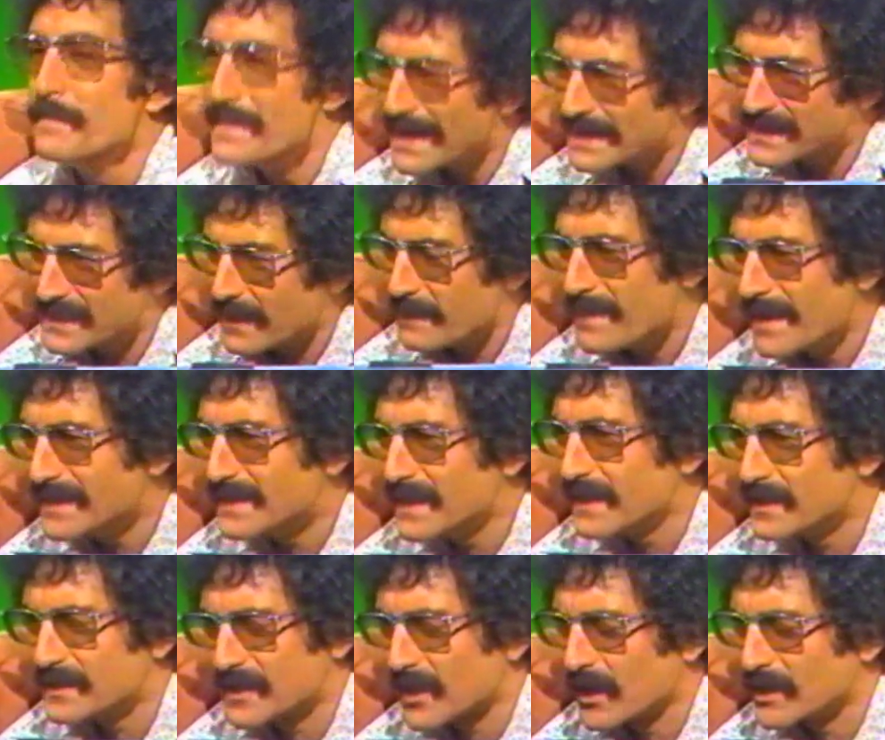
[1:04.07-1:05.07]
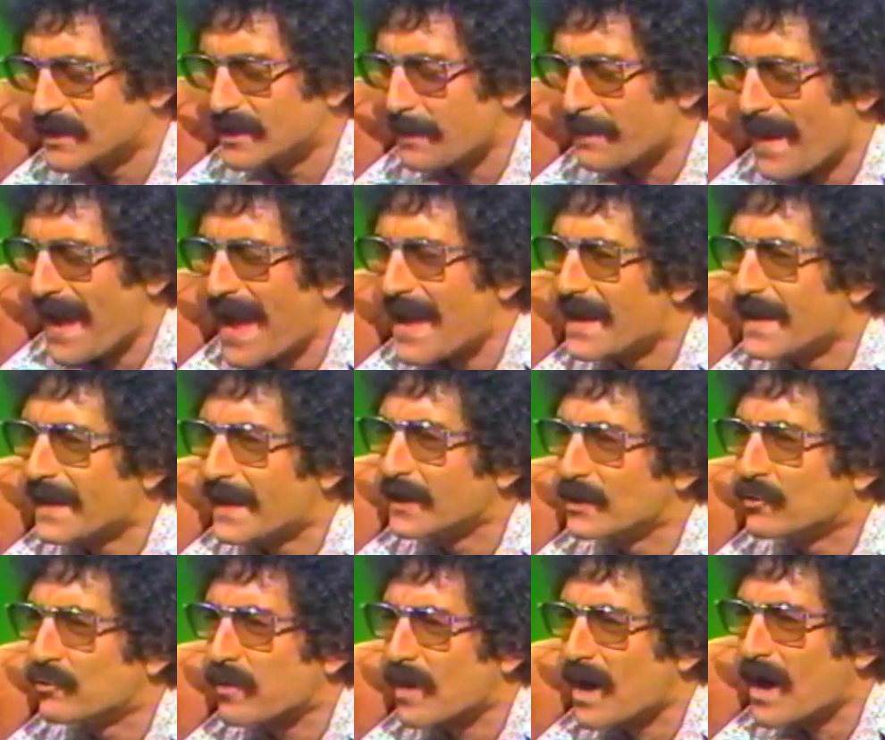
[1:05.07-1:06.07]
Mitzi, Mitzi starts to panic
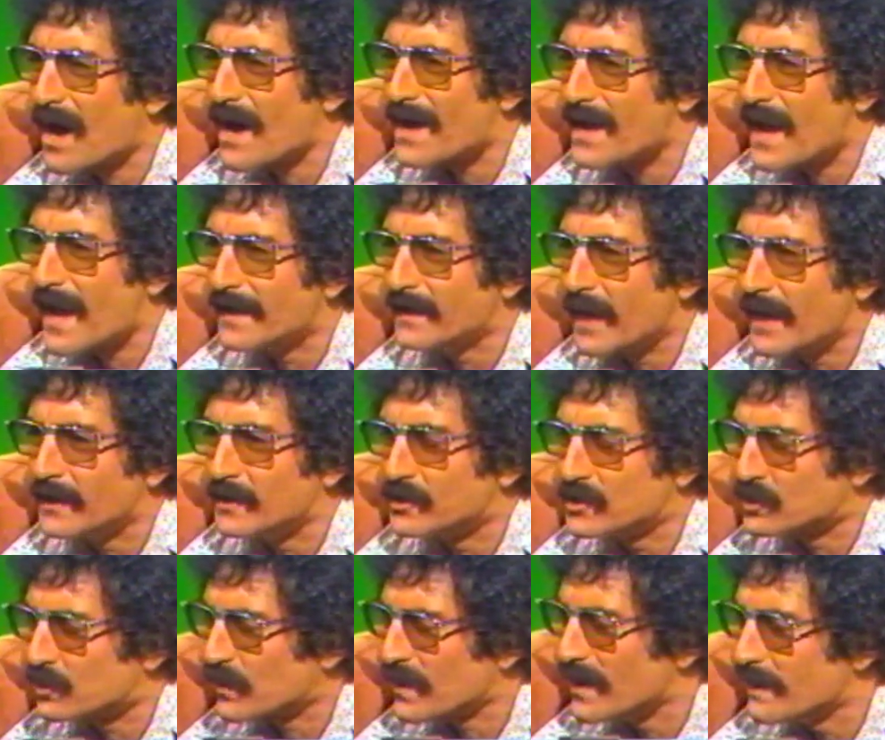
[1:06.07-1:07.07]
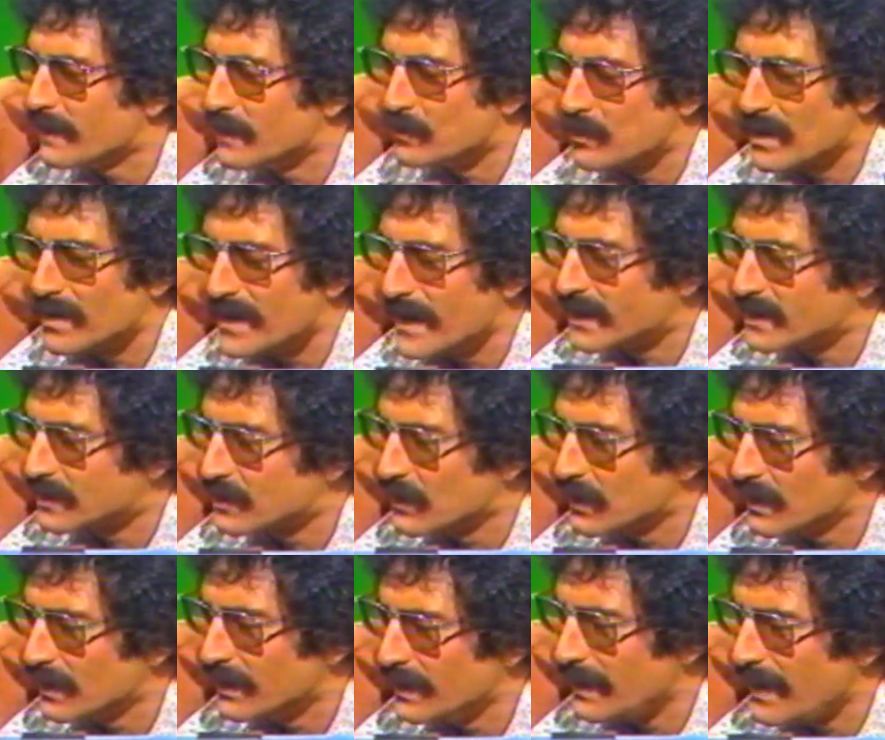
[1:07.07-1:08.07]
and cry and, and scream and run next
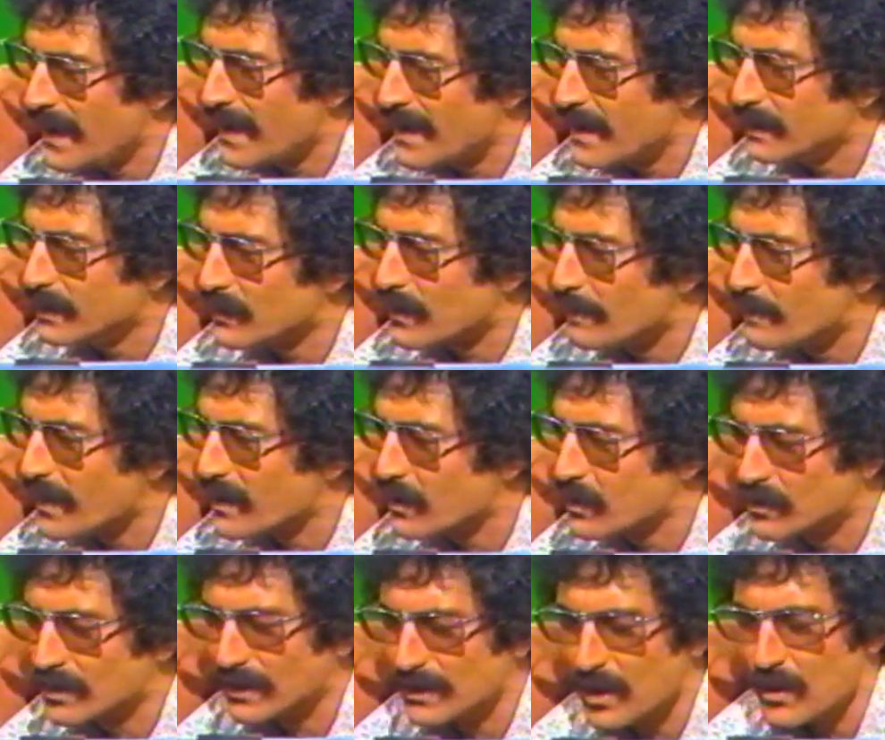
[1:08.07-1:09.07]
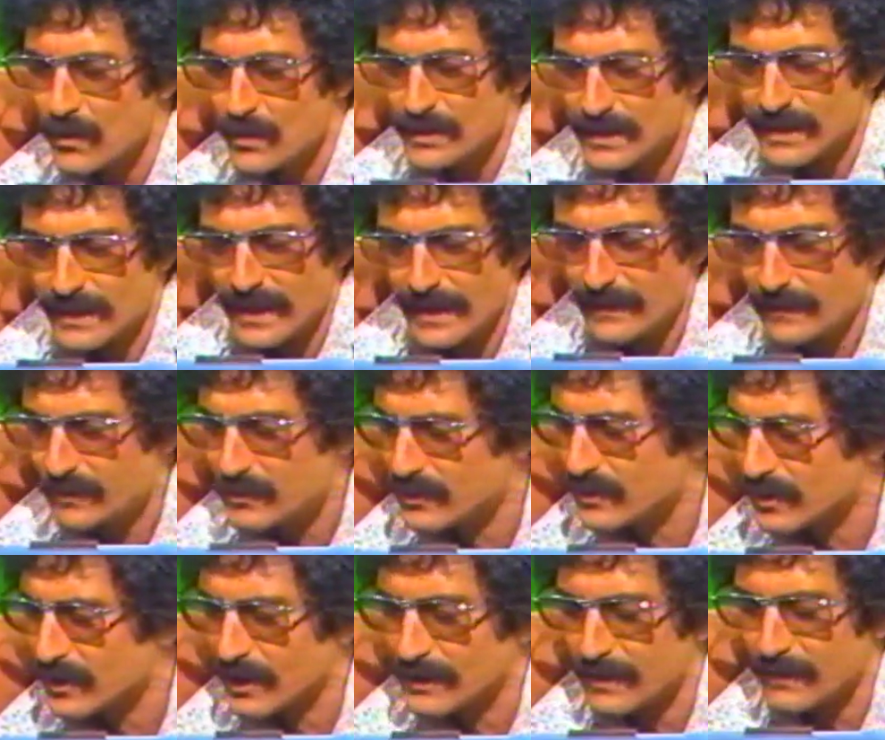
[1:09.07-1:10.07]
door to Ann Elder and borrow clothes and then
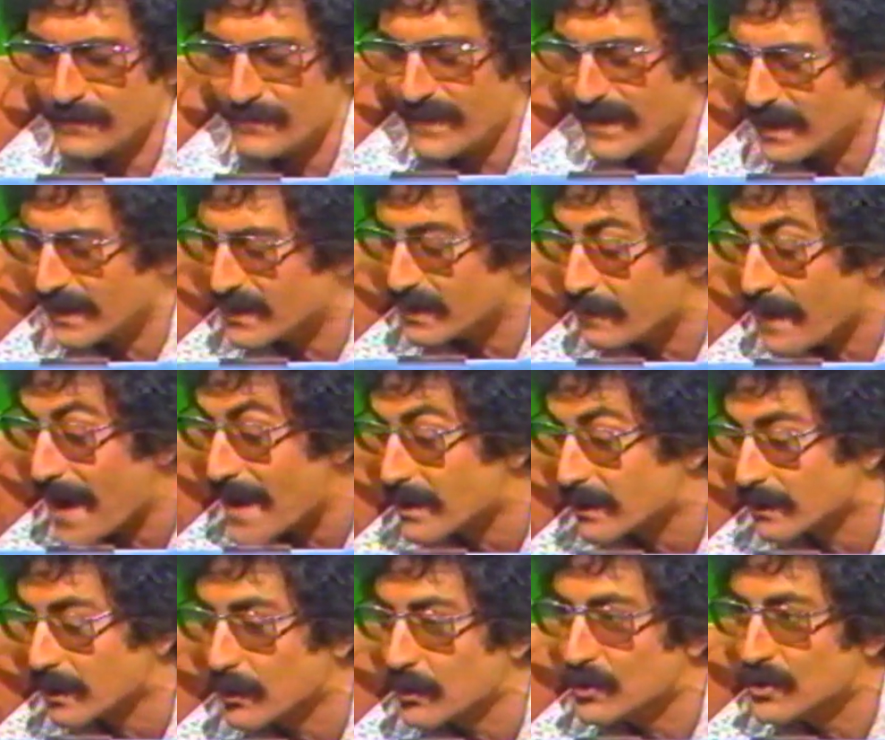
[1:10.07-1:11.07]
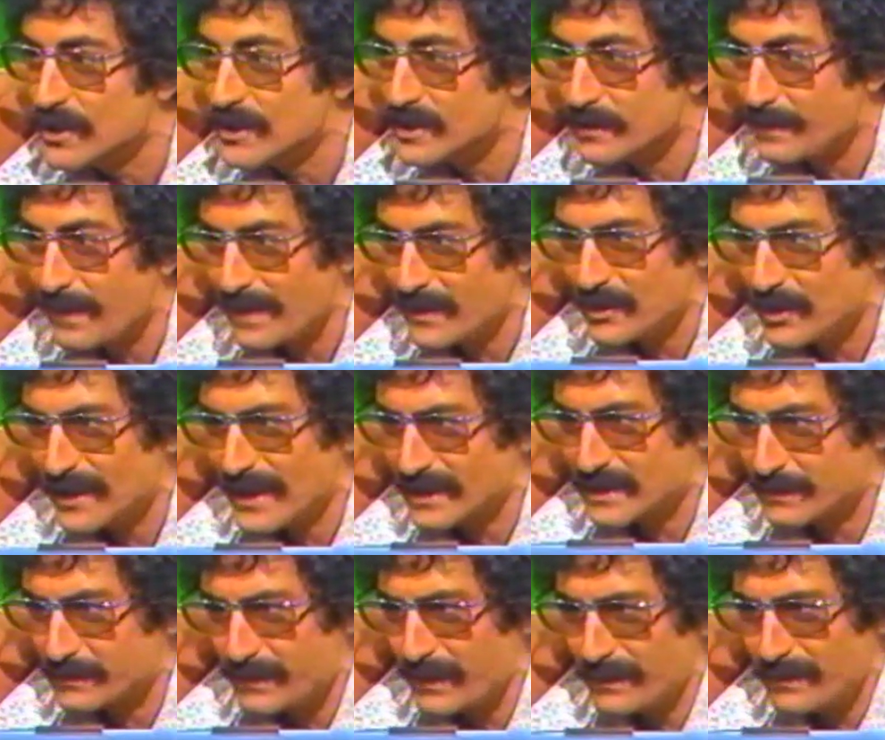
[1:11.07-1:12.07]
she's not to fit into my clothes. She's a, she
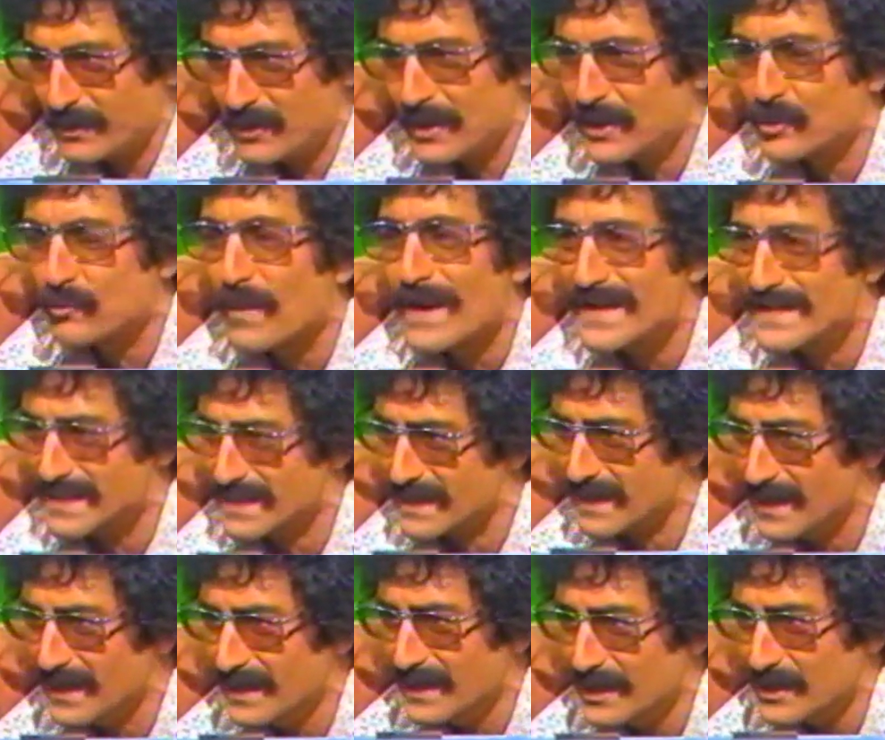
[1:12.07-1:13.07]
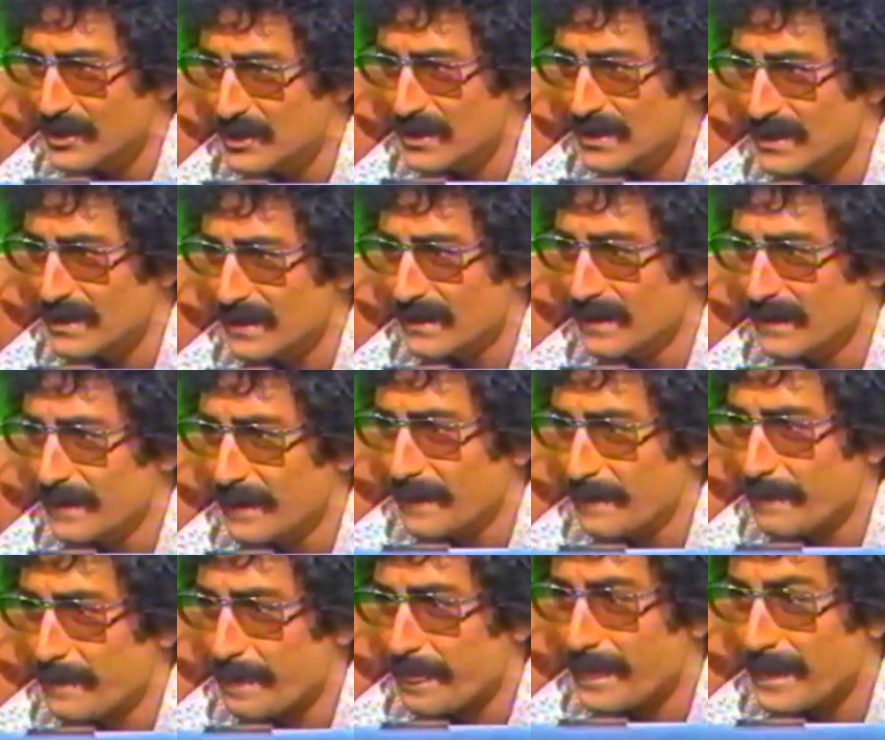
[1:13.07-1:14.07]
gets she, crazy. Does Ann she, Elder live
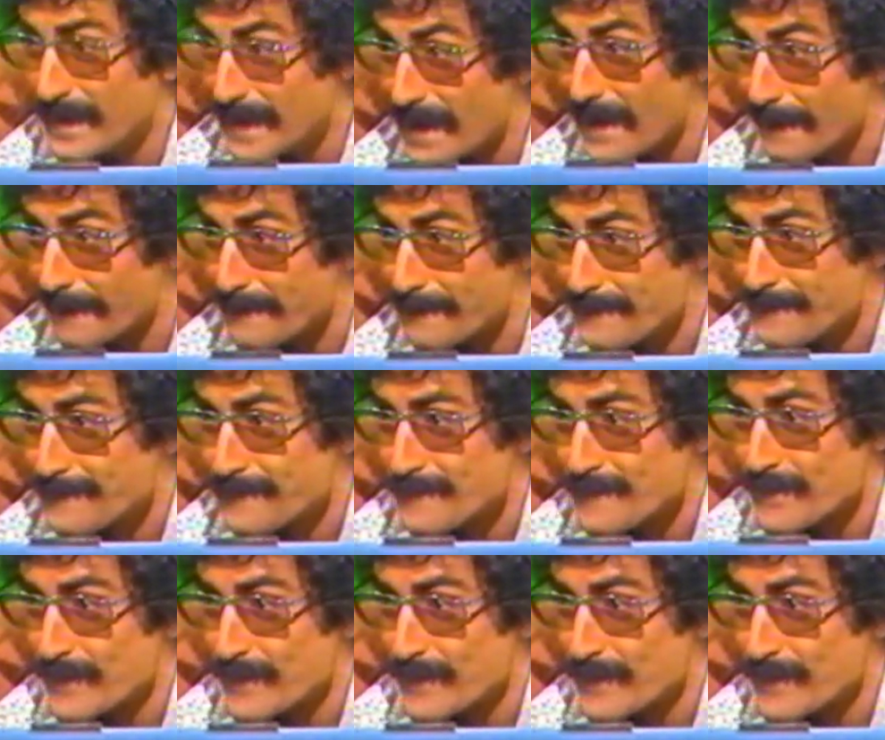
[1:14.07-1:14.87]
next door to you? Yeah. Oh, I